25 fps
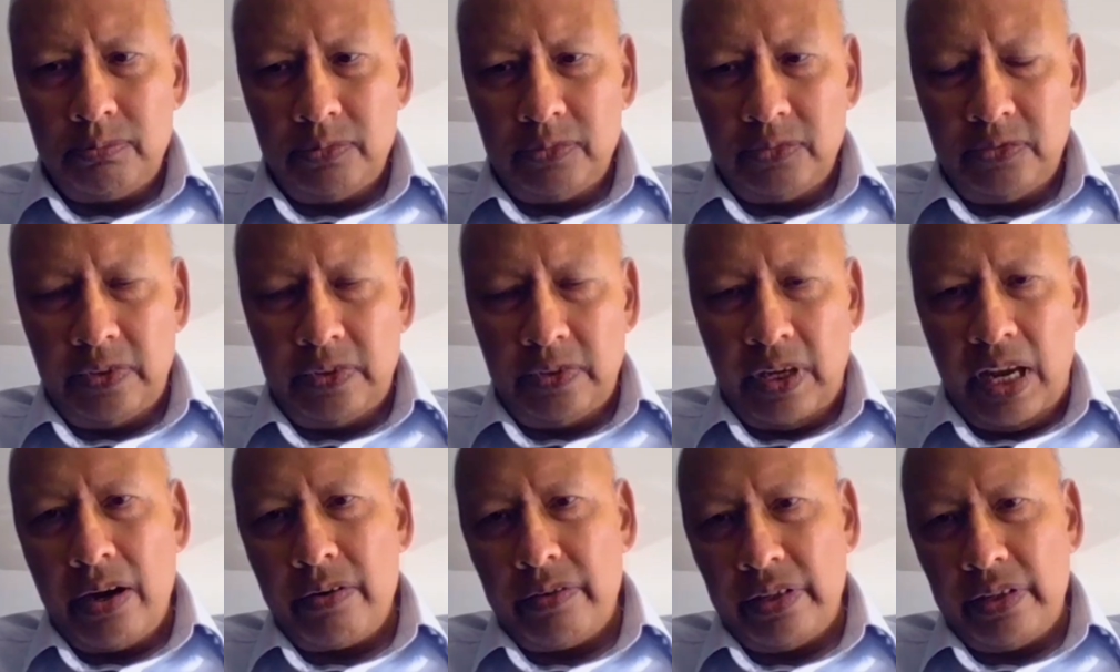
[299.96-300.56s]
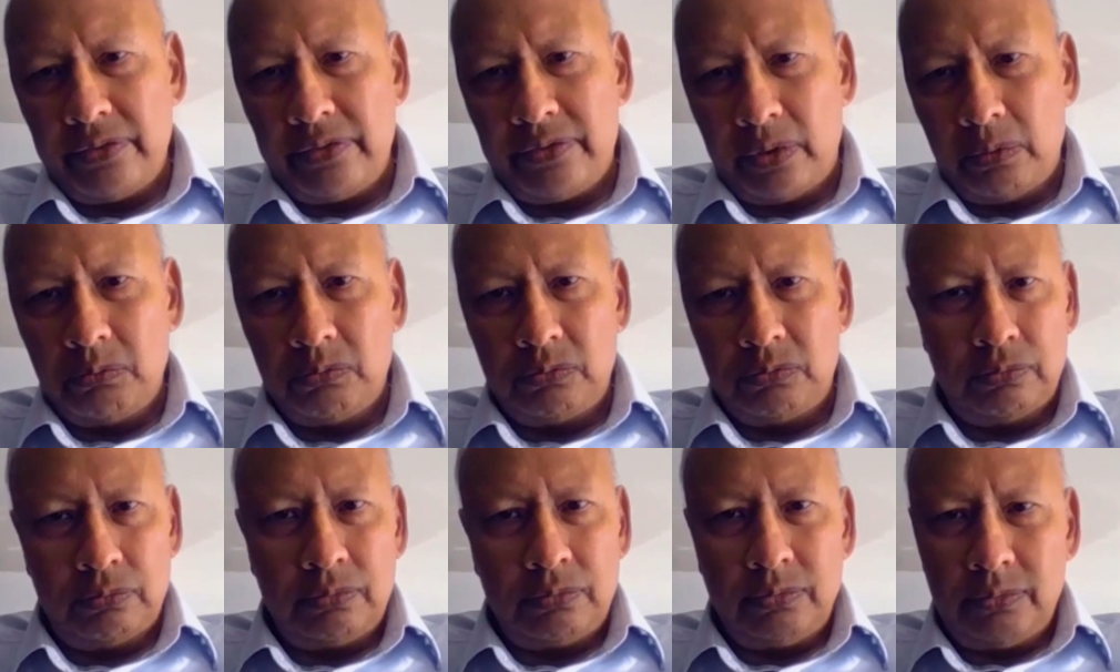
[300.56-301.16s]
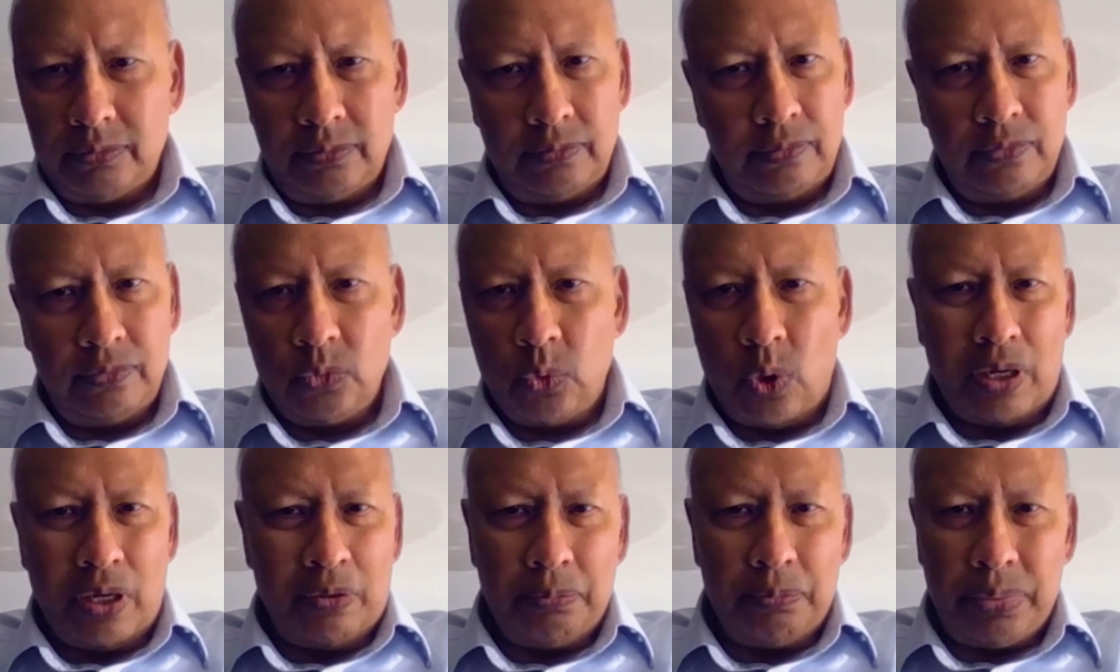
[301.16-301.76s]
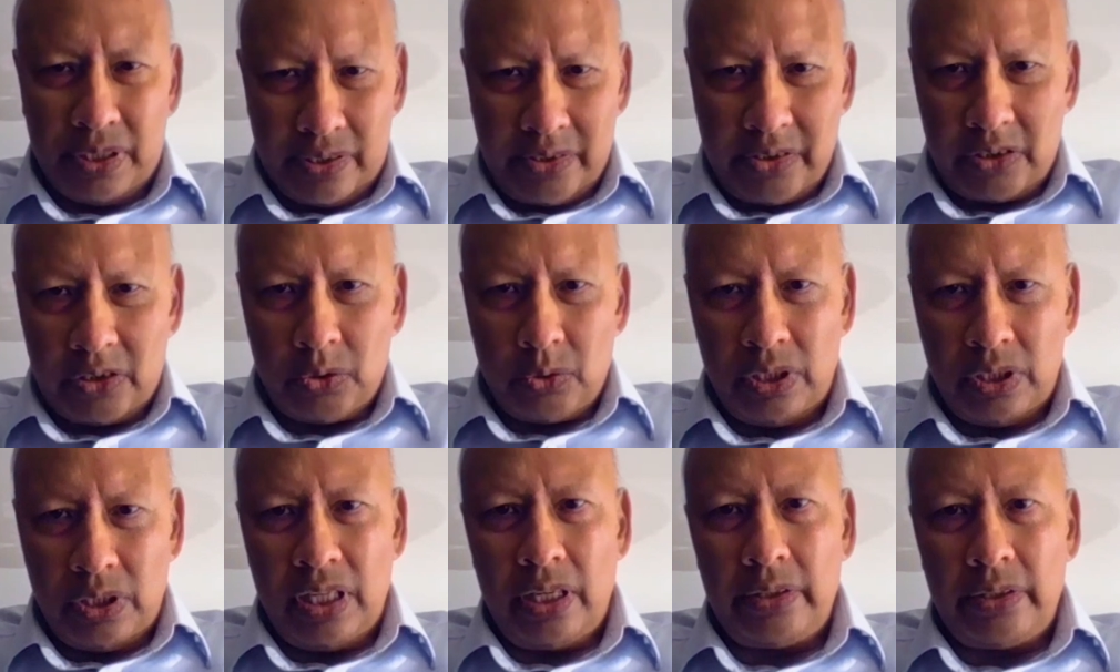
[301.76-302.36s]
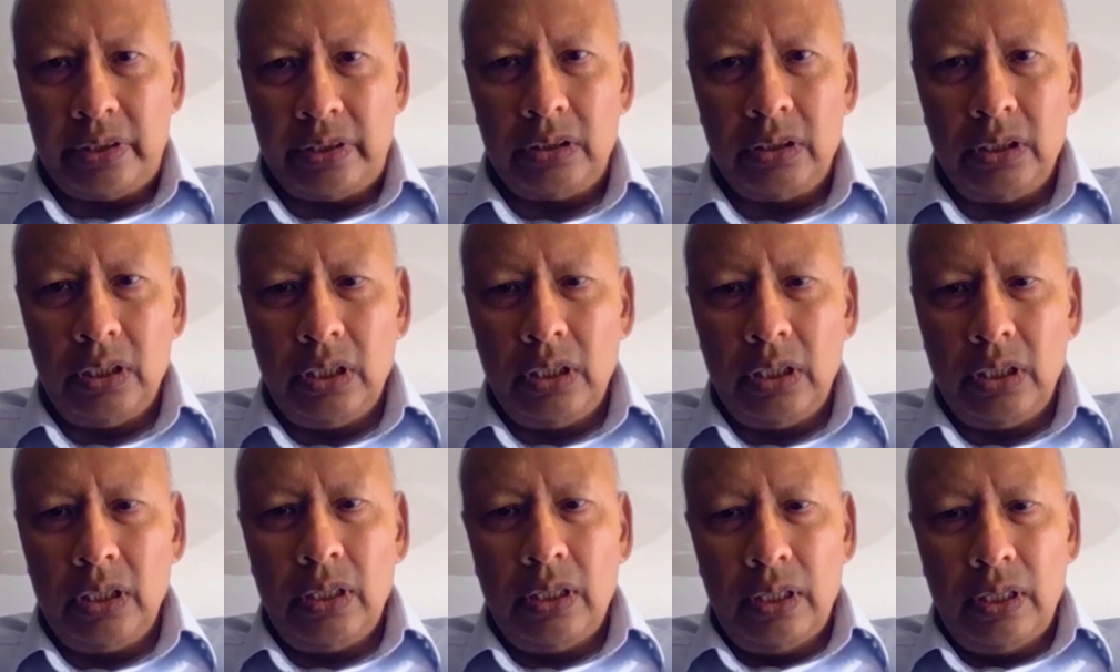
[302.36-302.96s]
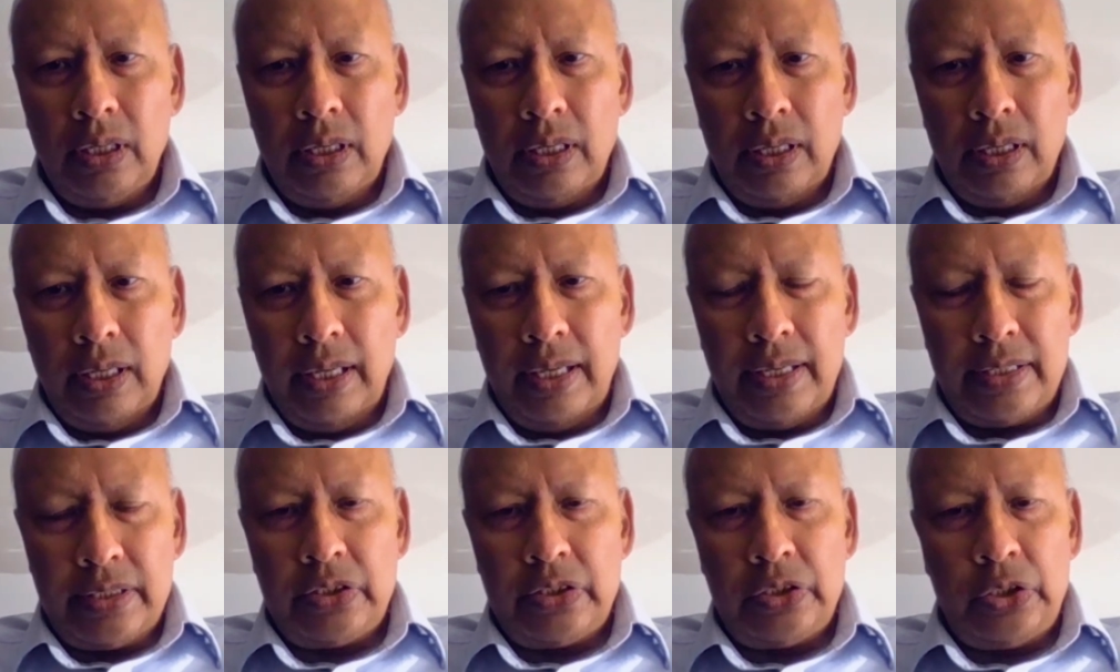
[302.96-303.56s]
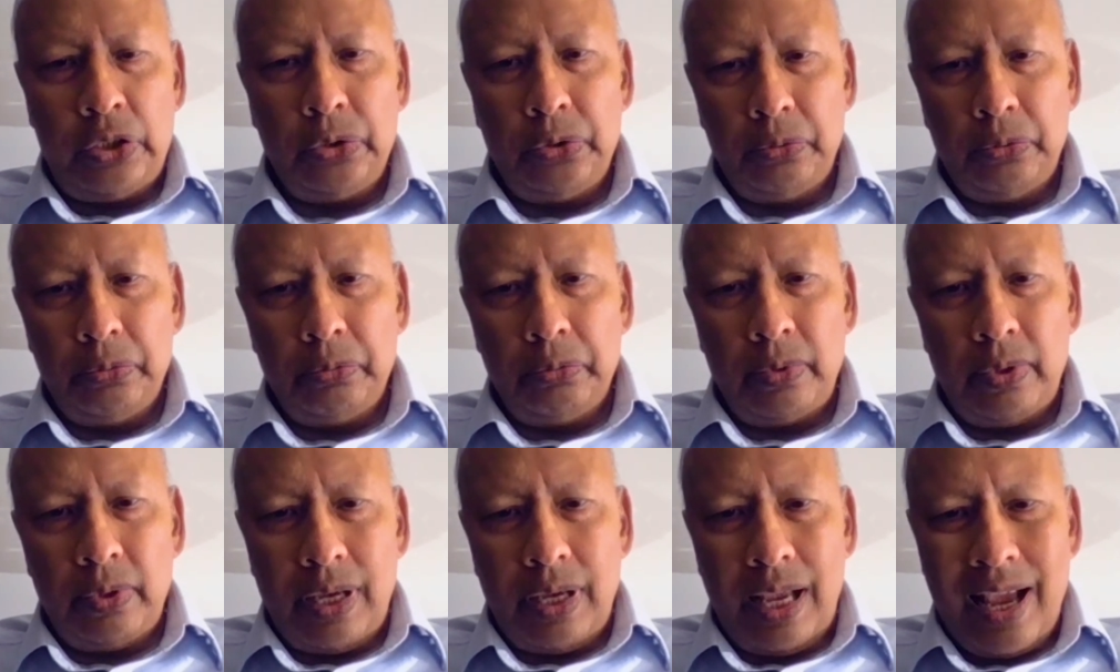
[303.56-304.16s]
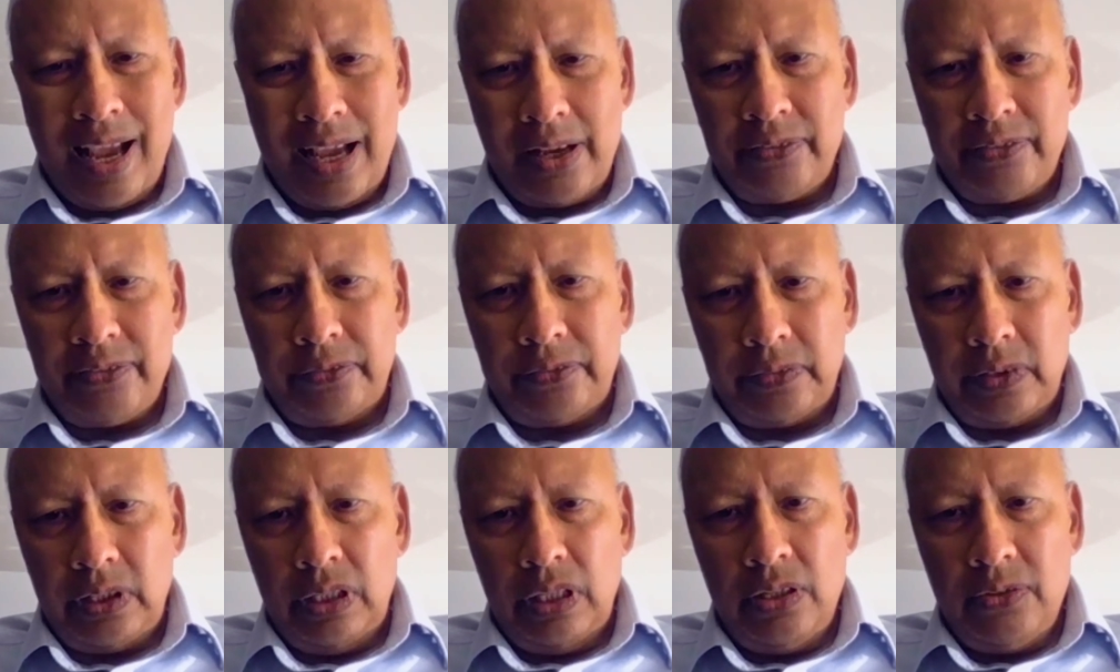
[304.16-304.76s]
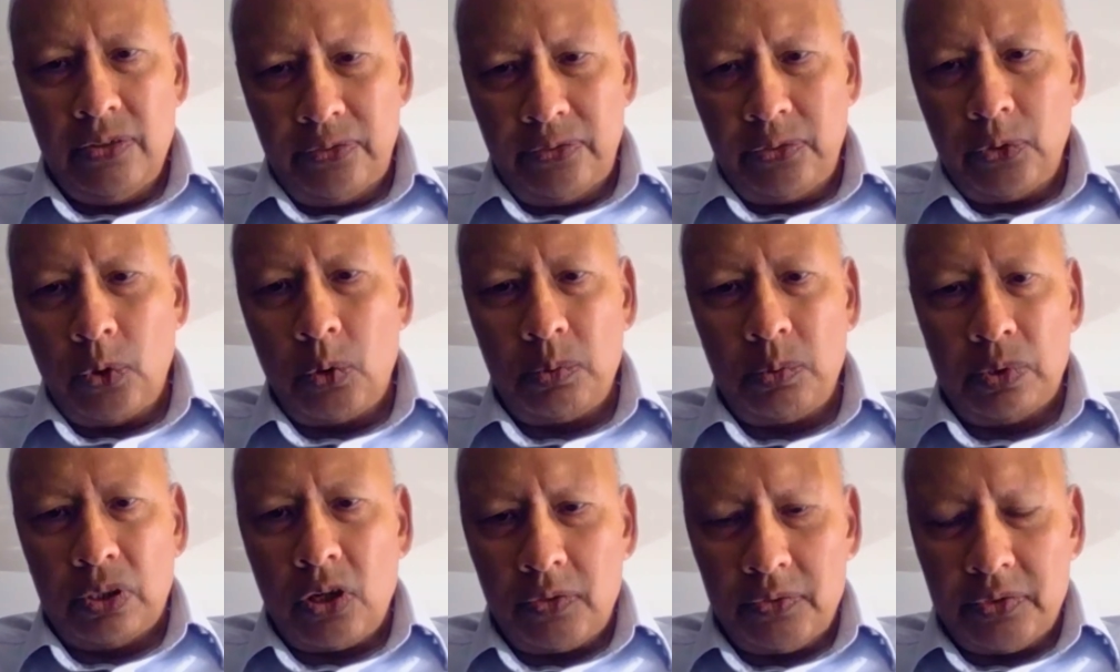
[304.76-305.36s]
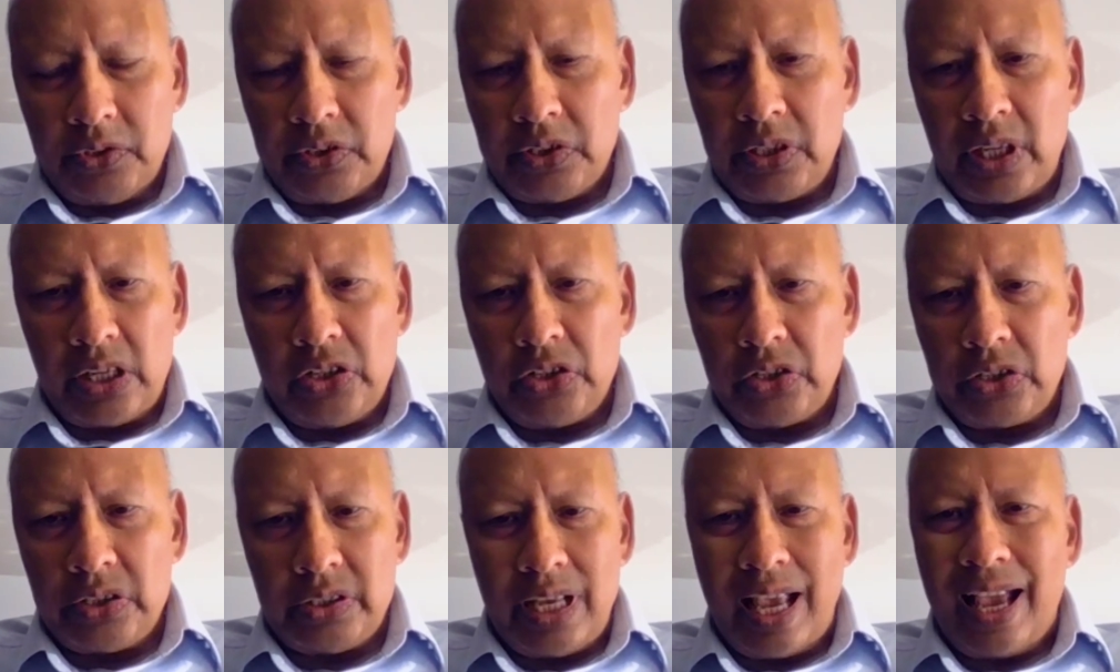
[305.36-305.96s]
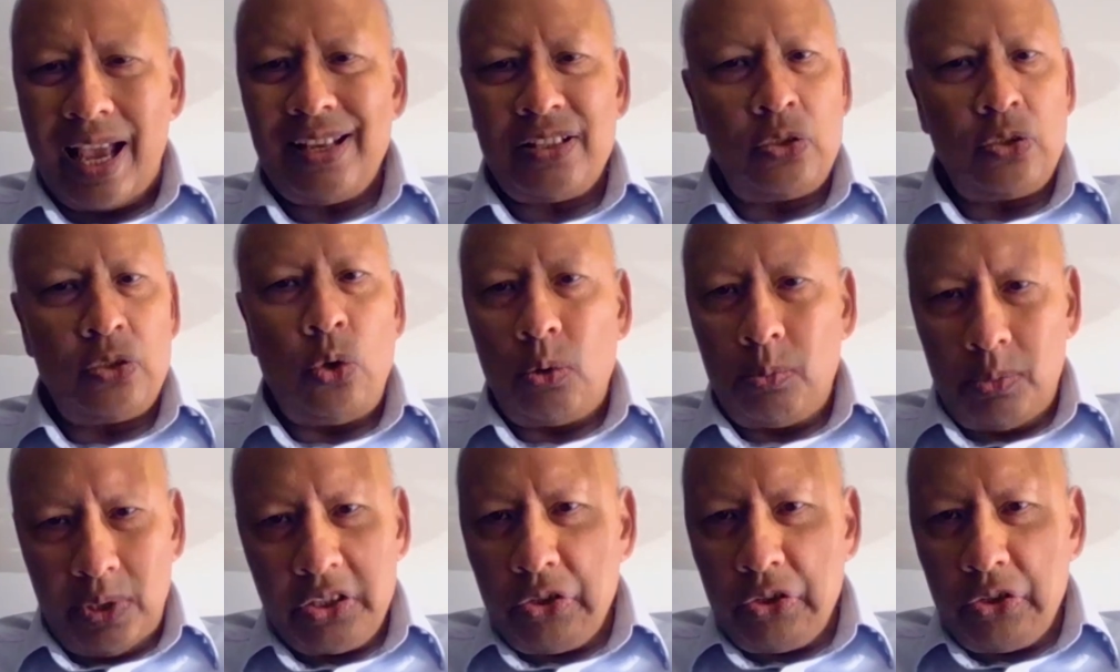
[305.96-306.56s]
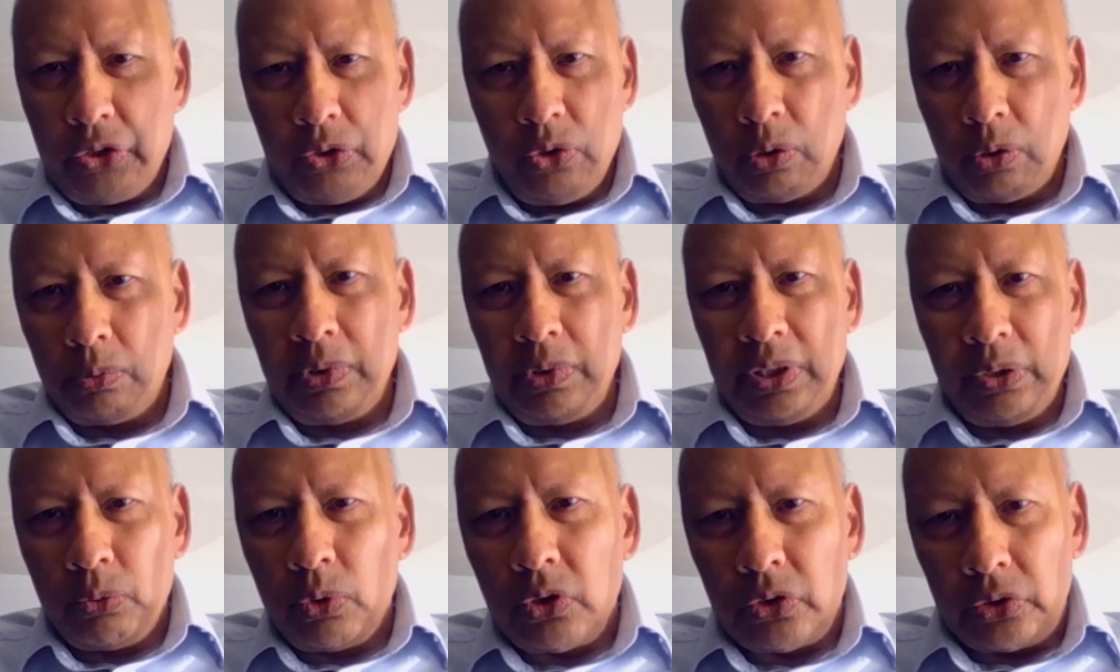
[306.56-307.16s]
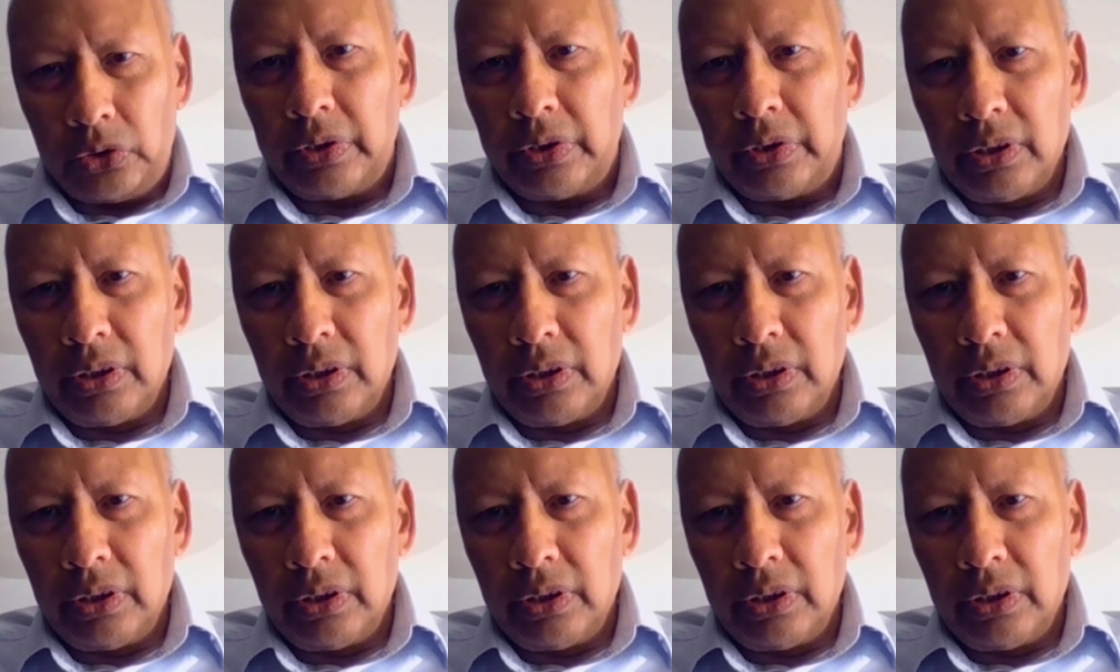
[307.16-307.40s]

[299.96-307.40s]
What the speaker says: vary from one person another, is to have informal conversations as normally as you normally would.